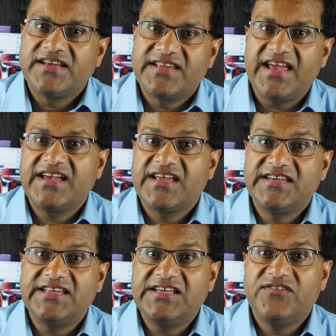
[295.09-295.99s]
take
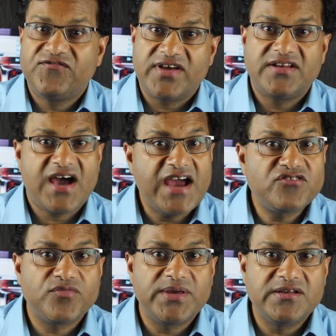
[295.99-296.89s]

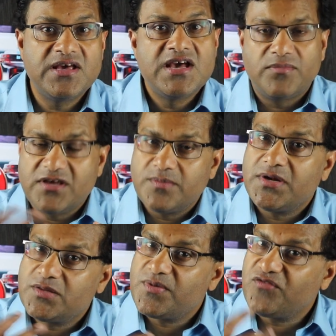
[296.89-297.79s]
diphenhydramine 30
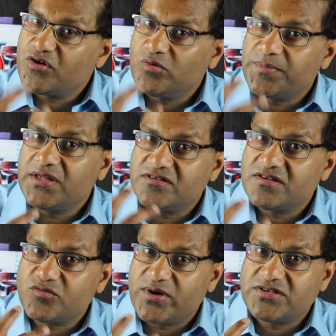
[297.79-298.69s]
minutes before you will be in a
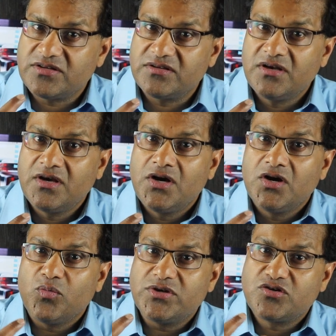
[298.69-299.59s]
situation
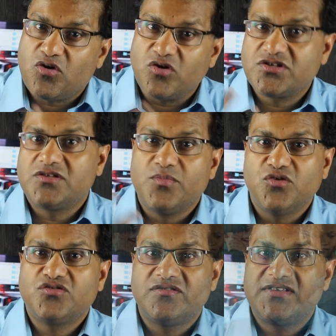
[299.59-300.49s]
which causes motion